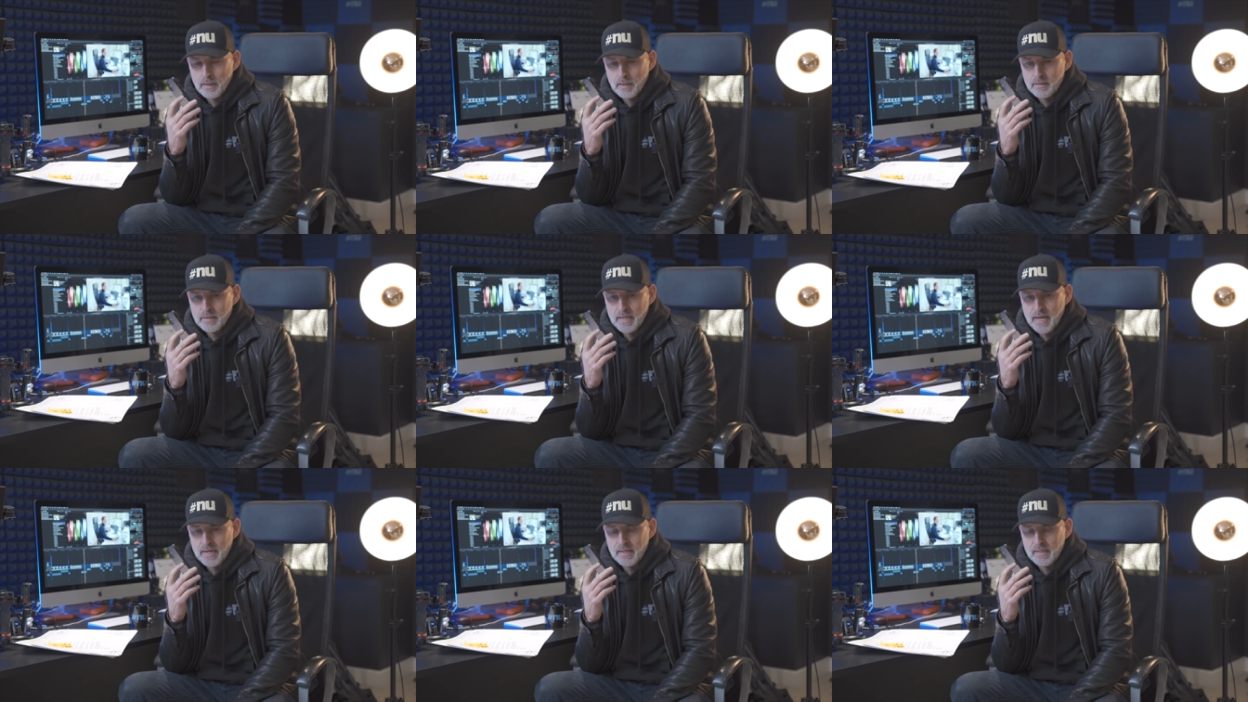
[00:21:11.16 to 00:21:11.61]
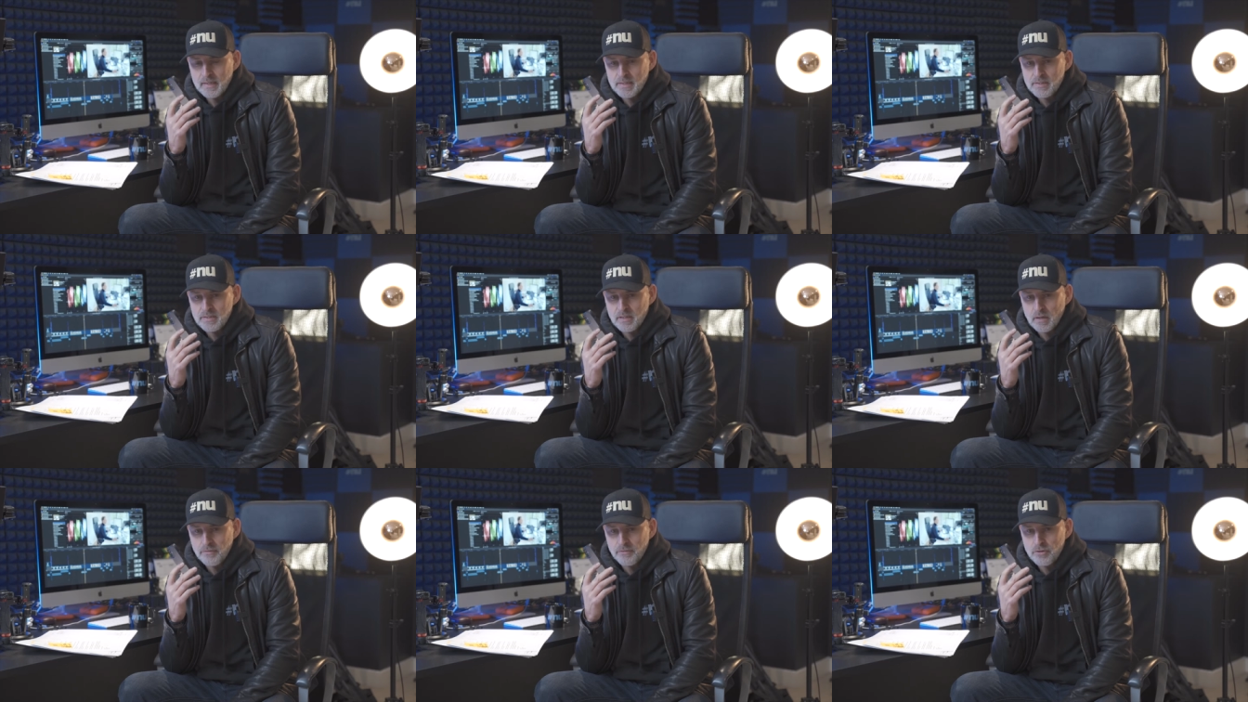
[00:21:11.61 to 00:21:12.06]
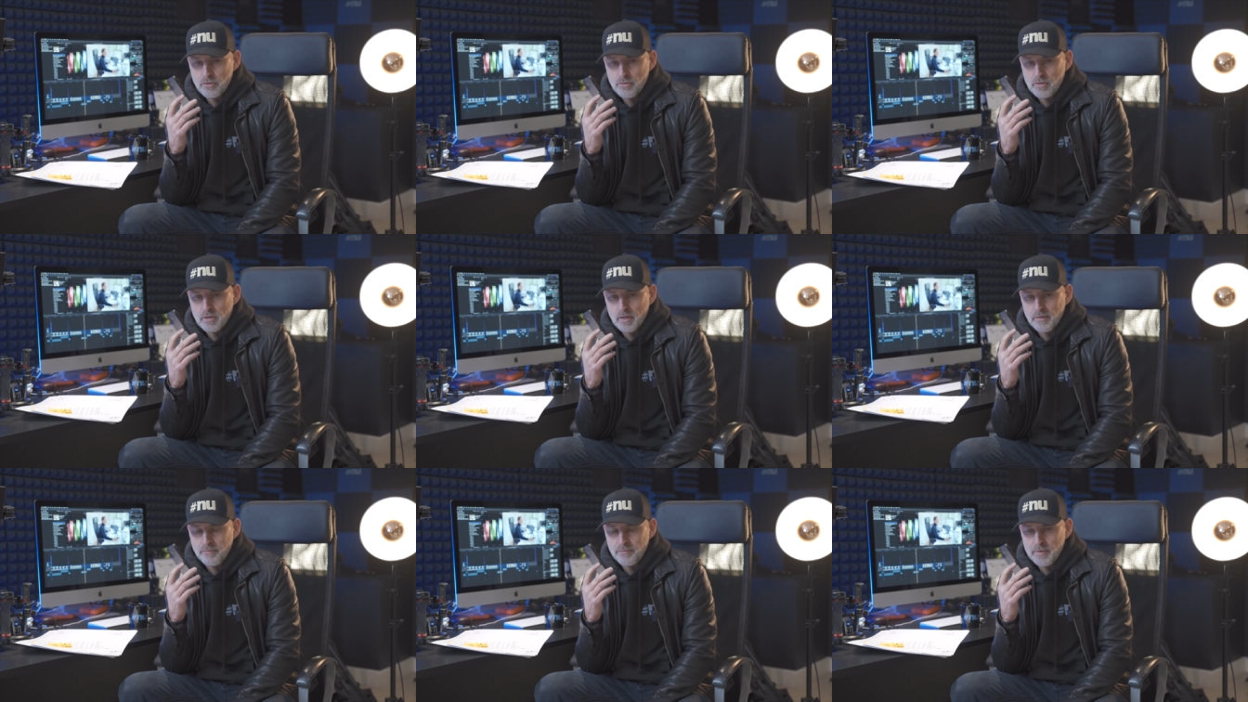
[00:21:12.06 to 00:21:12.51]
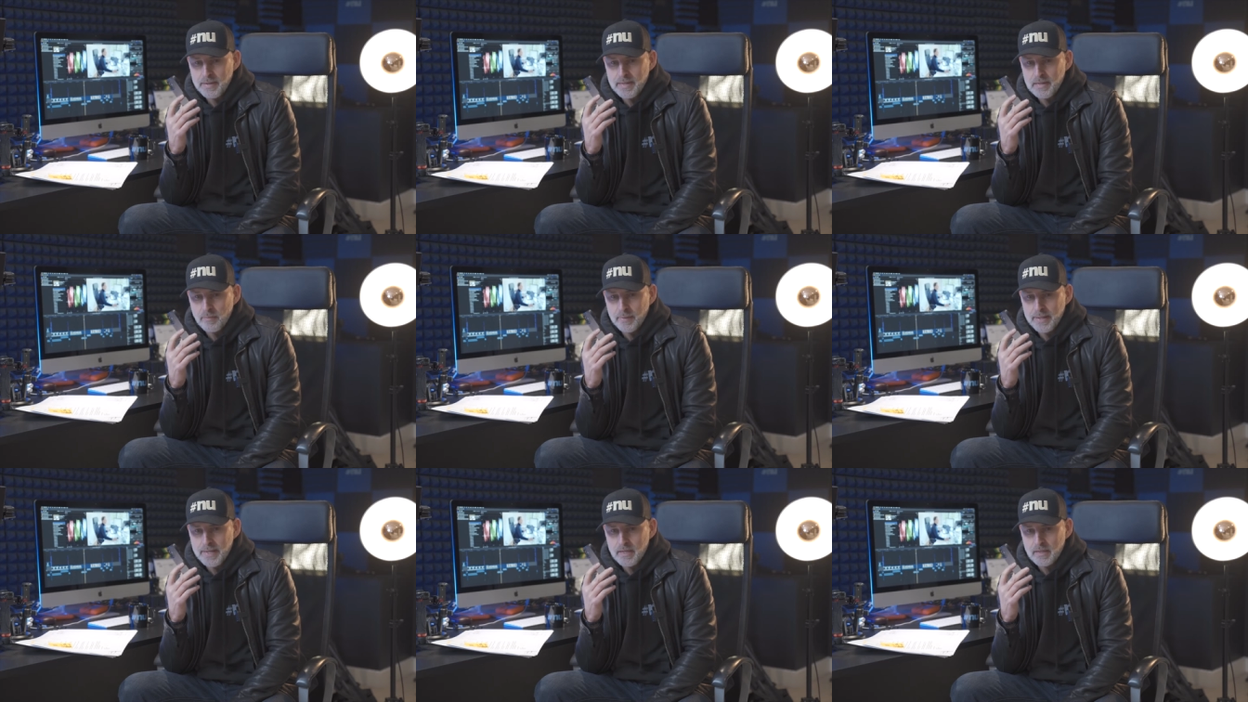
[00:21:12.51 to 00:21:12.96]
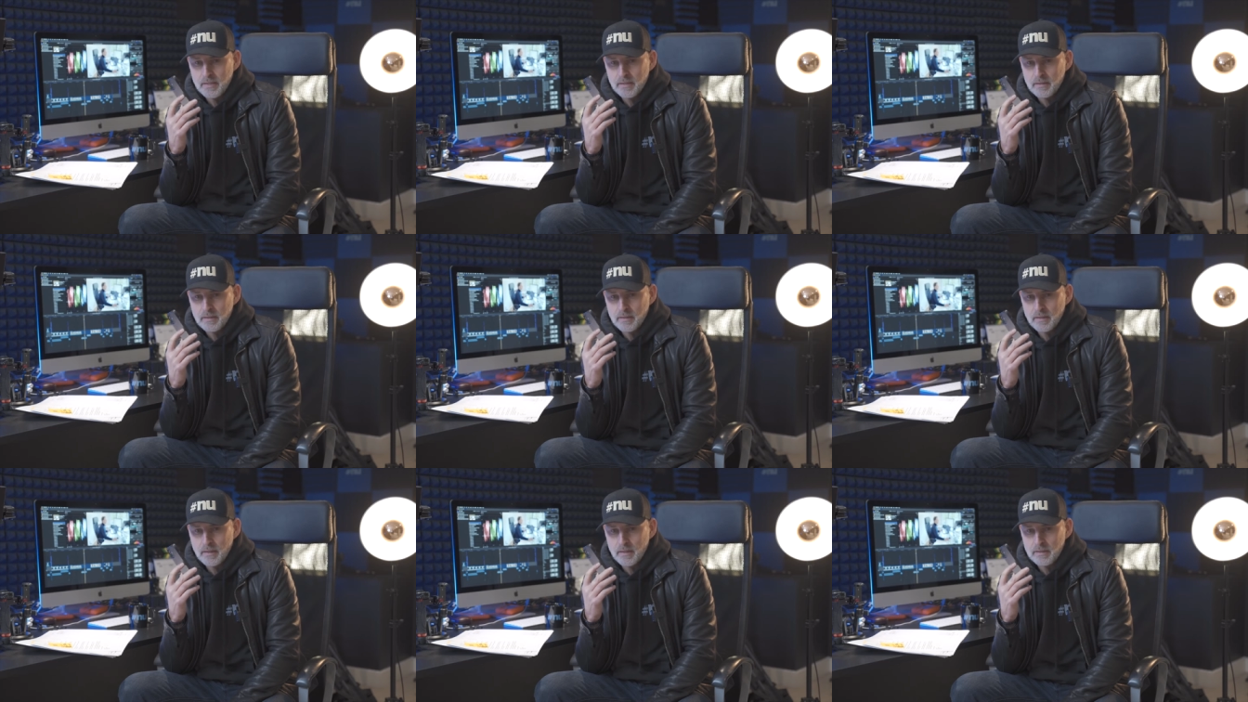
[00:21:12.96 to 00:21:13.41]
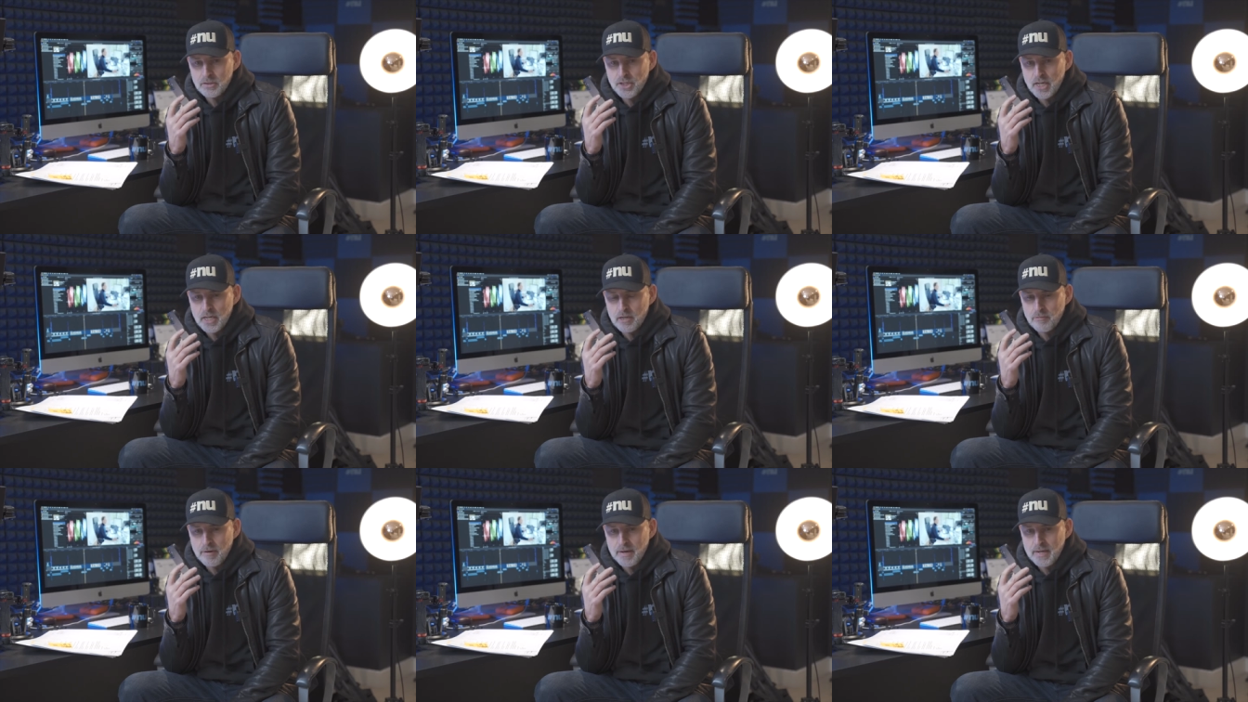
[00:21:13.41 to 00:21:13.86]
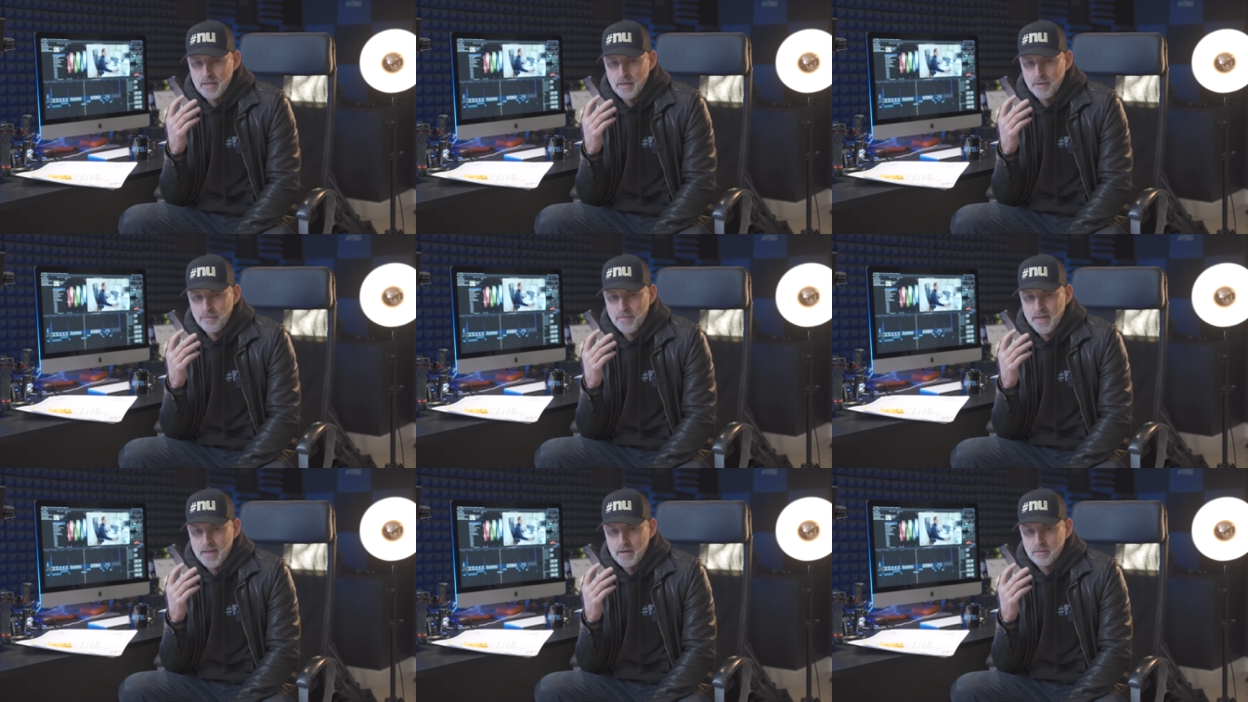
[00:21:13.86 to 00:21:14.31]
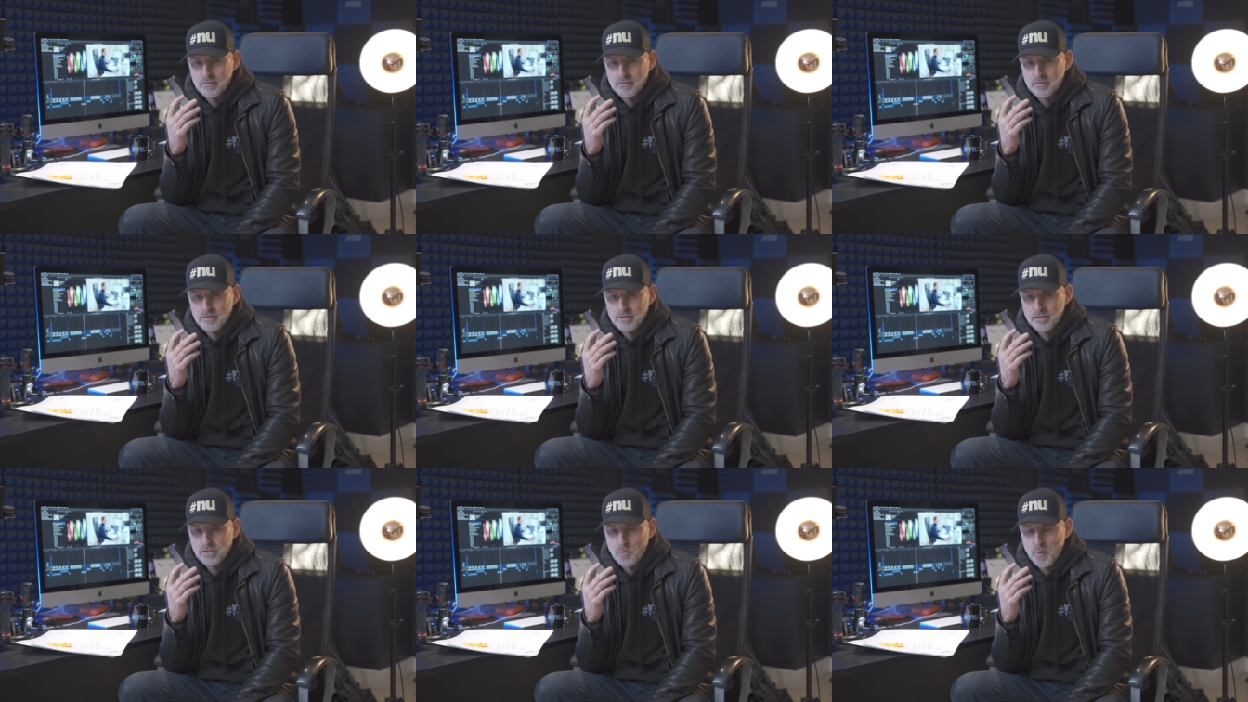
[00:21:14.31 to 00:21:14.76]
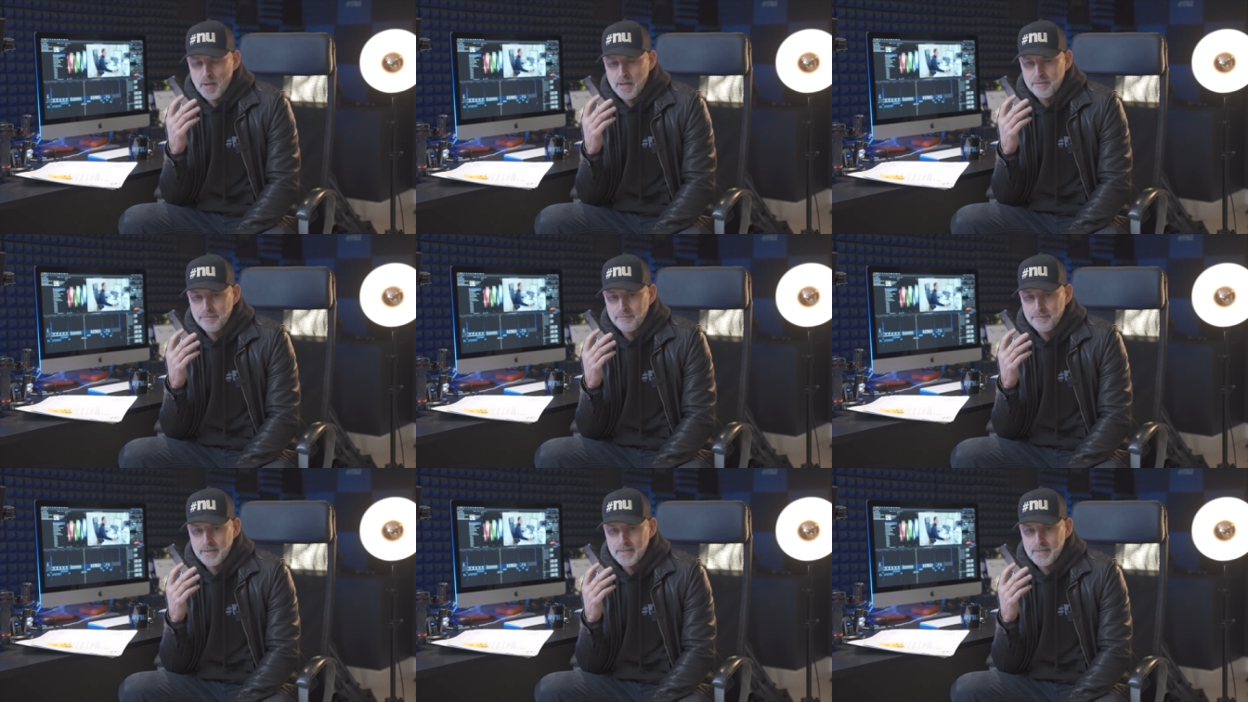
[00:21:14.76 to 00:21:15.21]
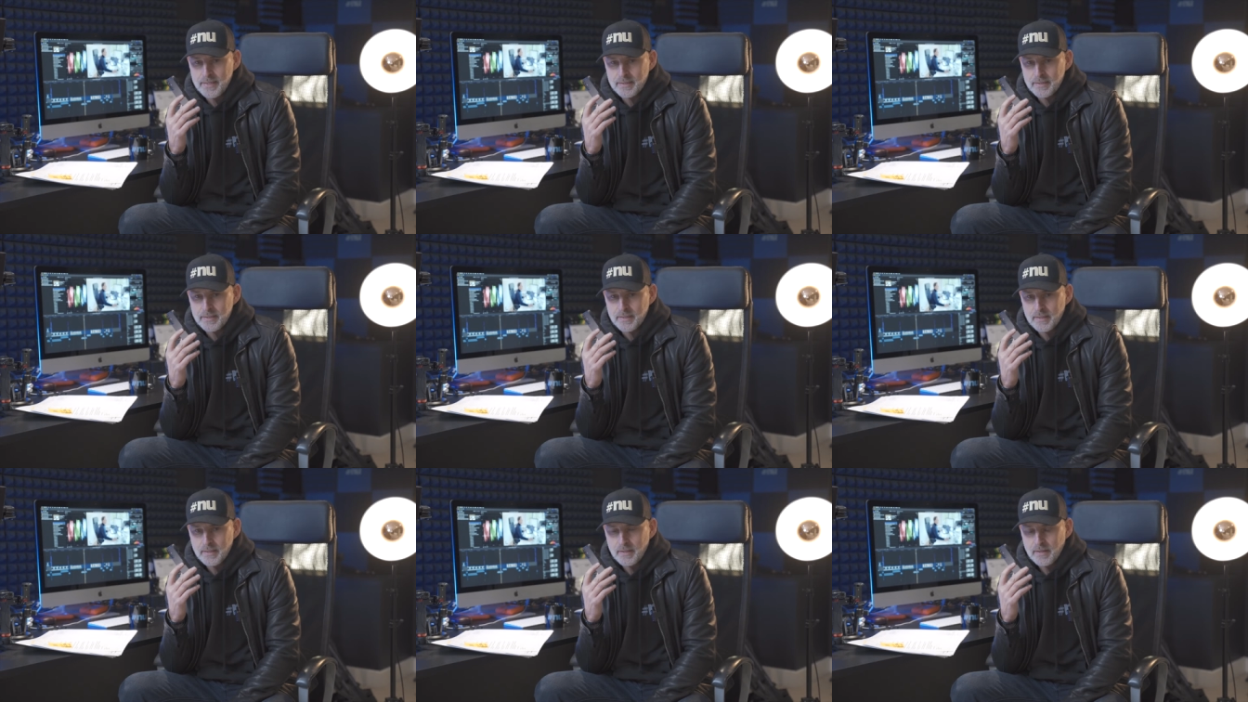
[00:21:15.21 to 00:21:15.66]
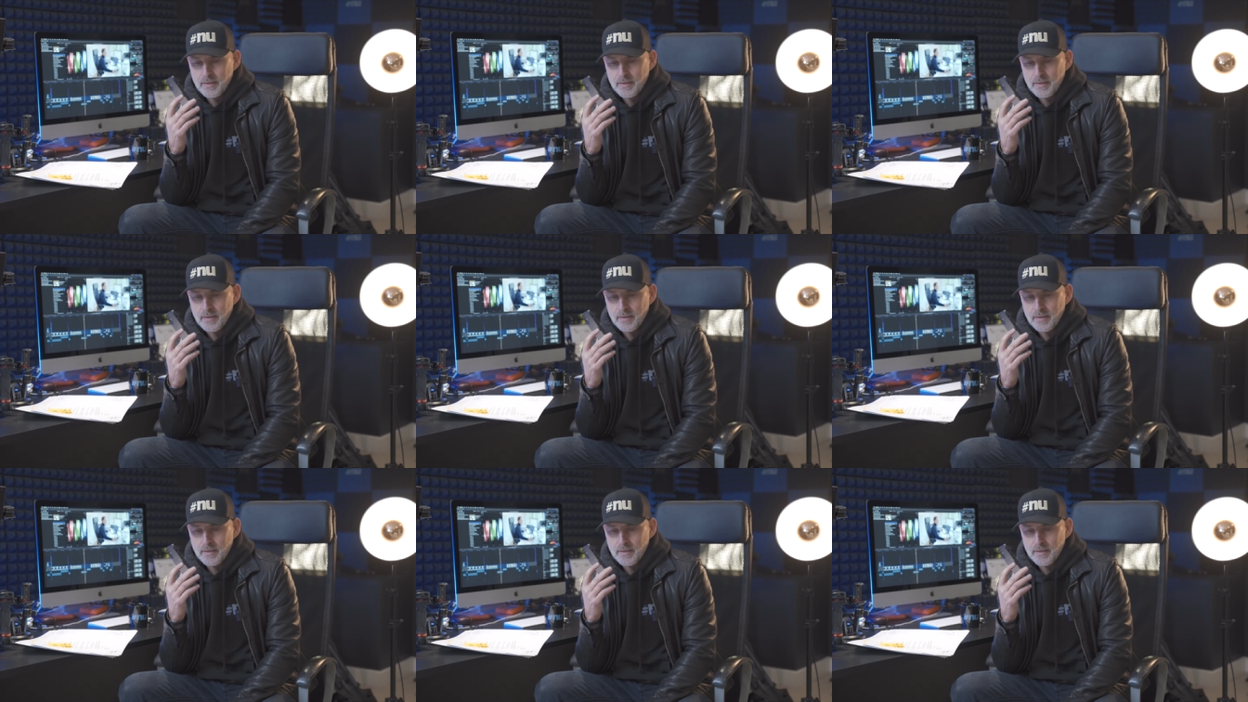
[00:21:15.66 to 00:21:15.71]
Exactly. So if we can generate 1,000 square feet,